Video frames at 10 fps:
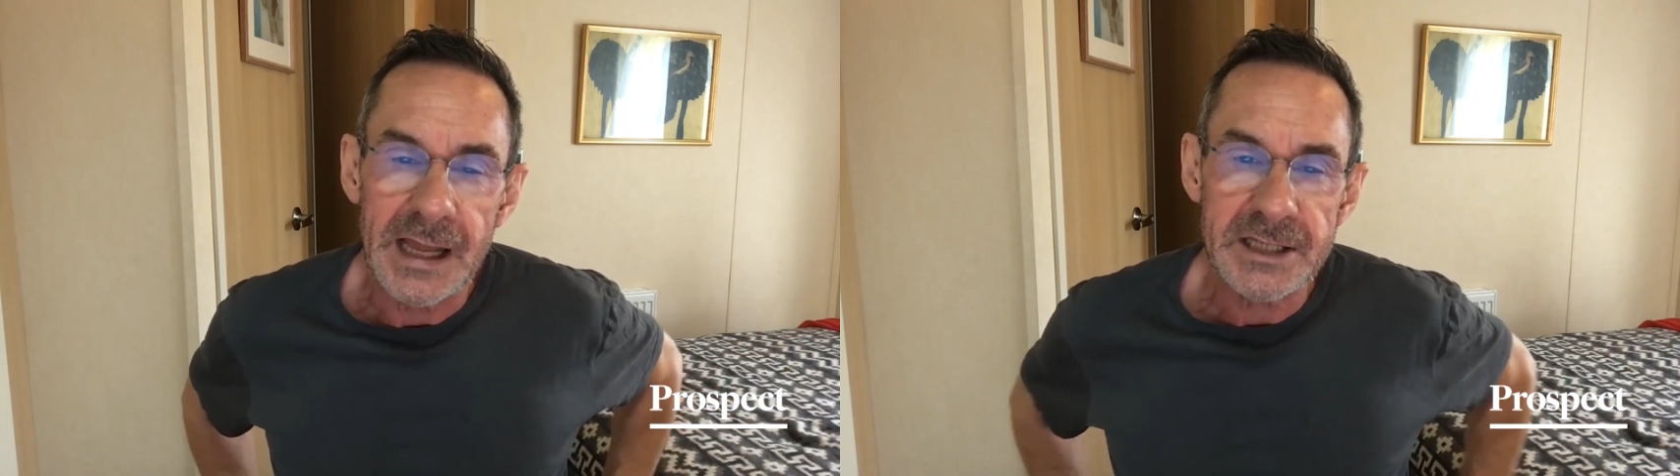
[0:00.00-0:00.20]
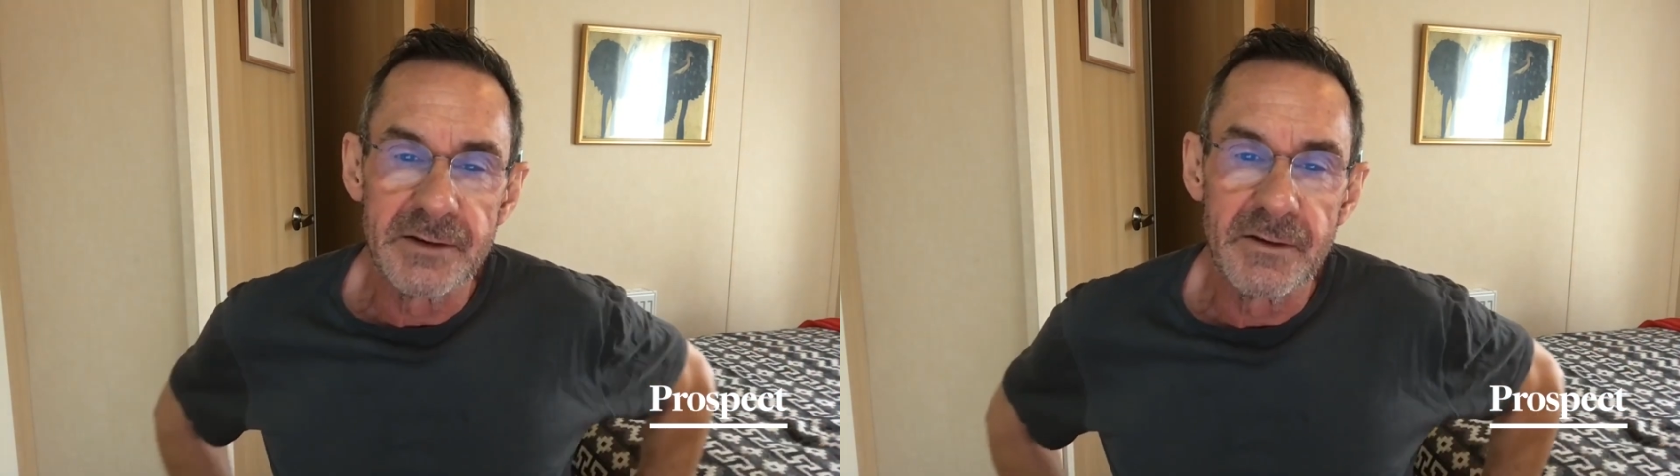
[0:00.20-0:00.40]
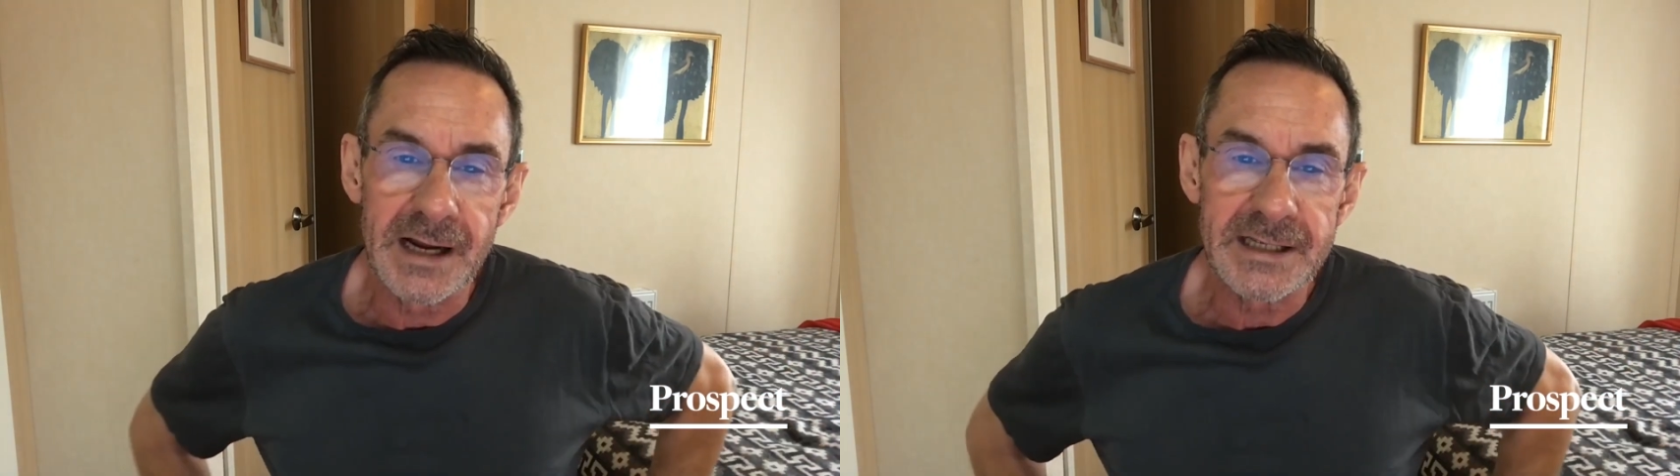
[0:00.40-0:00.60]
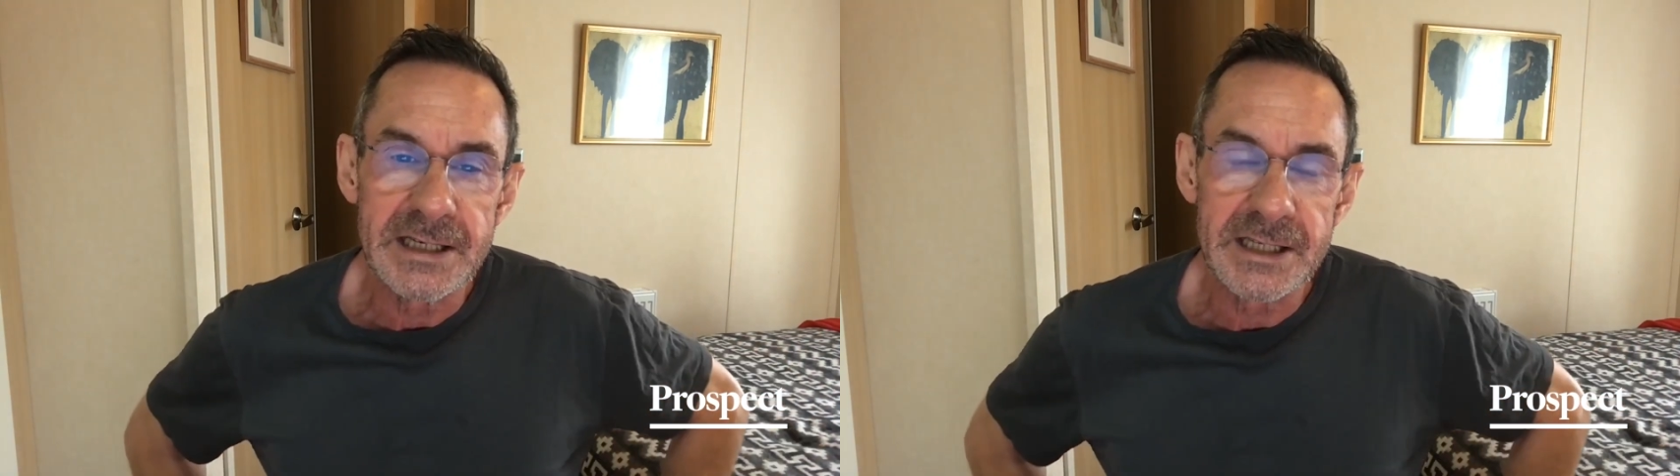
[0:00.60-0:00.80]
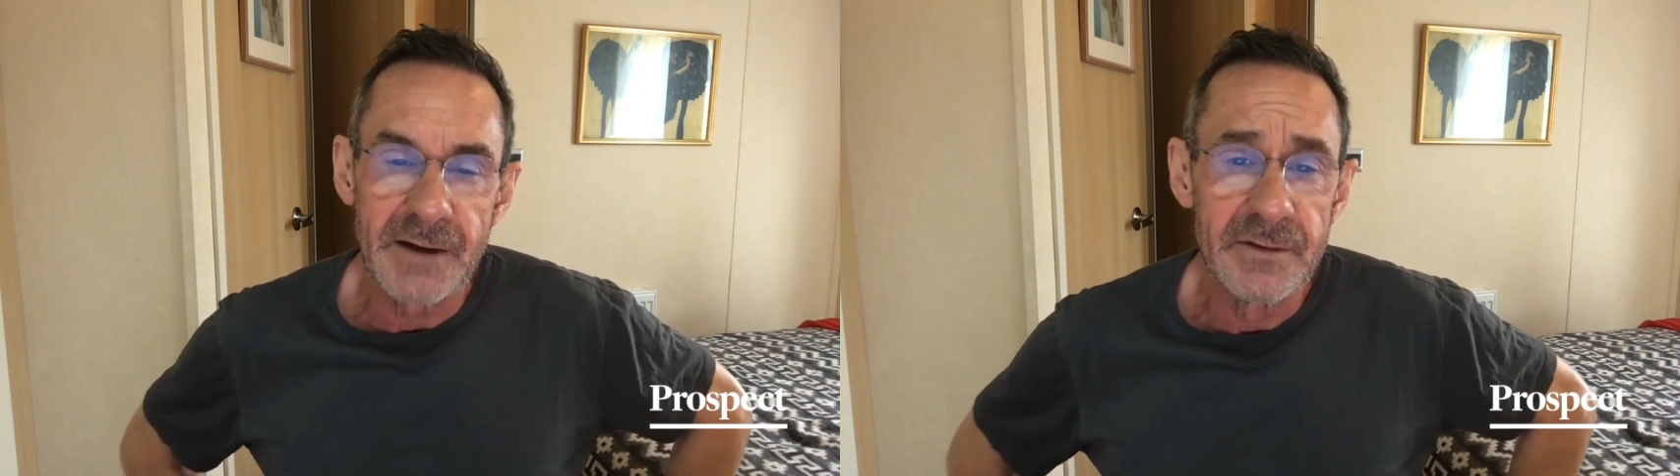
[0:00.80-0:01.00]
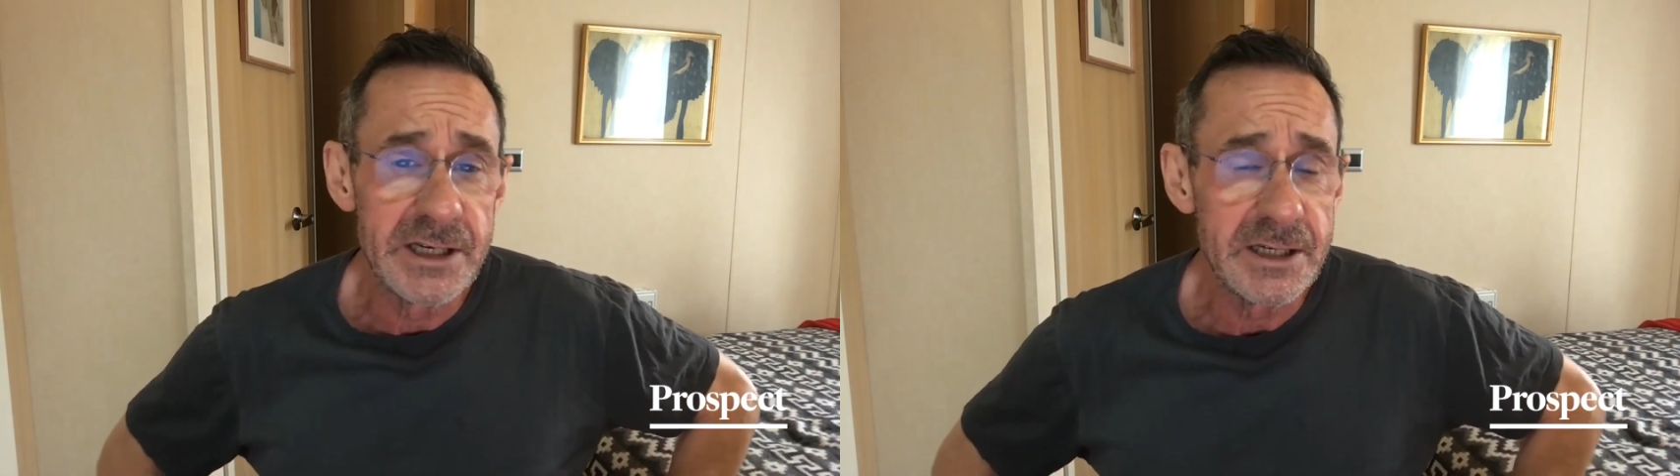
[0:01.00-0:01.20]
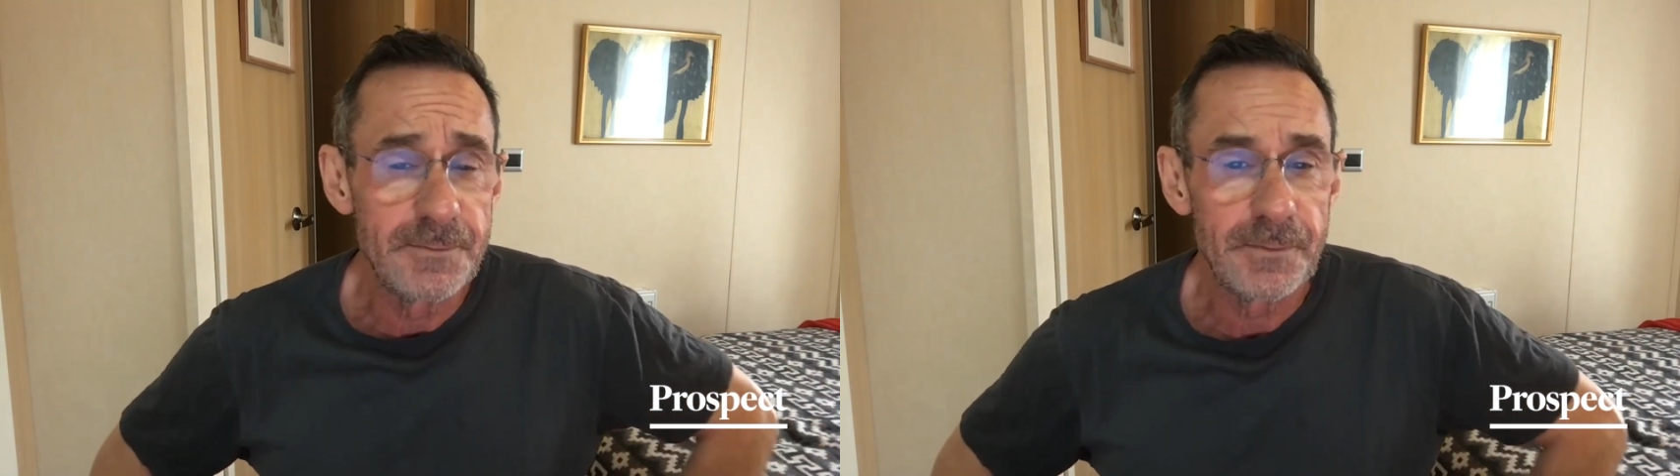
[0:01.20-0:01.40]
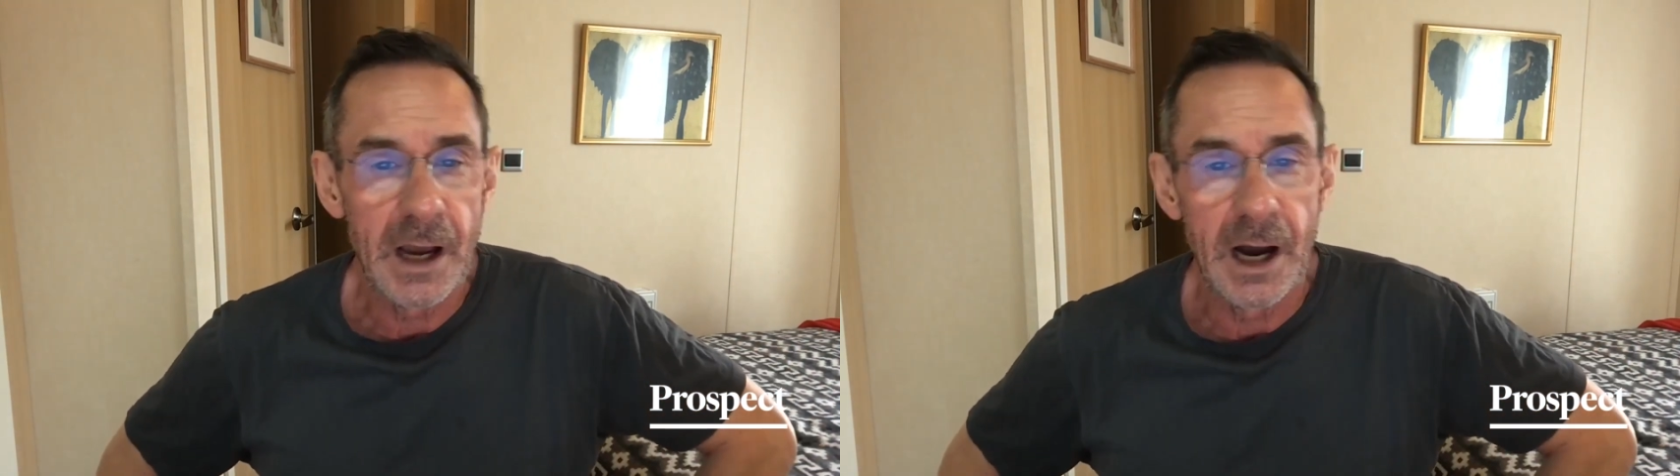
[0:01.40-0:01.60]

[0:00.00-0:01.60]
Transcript: lesson of the 1970s